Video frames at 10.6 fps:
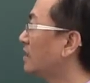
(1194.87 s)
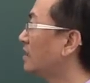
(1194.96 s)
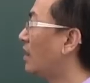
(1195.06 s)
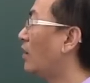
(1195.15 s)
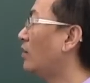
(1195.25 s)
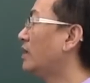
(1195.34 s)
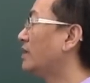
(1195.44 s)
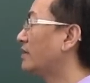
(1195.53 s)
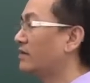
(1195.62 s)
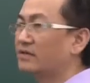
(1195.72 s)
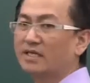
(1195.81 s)
Now,
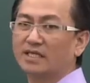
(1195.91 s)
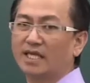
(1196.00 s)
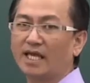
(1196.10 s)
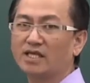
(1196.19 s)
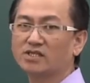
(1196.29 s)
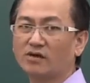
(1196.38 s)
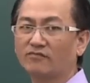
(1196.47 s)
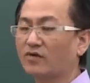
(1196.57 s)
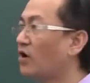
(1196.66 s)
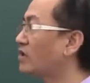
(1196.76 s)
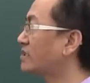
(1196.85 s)
the third case, of
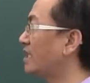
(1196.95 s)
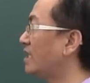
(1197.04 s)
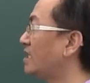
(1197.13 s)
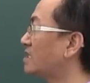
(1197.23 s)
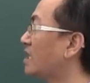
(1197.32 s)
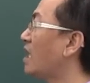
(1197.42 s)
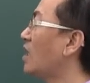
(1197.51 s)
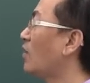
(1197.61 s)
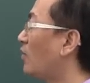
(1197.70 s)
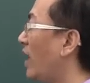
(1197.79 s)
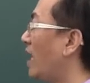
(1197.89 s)
course, is
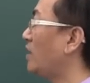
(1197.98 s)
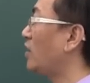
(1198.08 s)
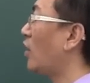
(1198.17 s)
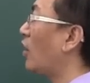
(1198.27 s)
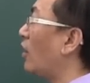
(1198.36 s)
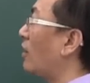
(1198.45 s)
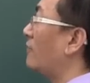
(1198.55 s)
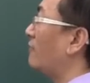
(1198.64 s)
when your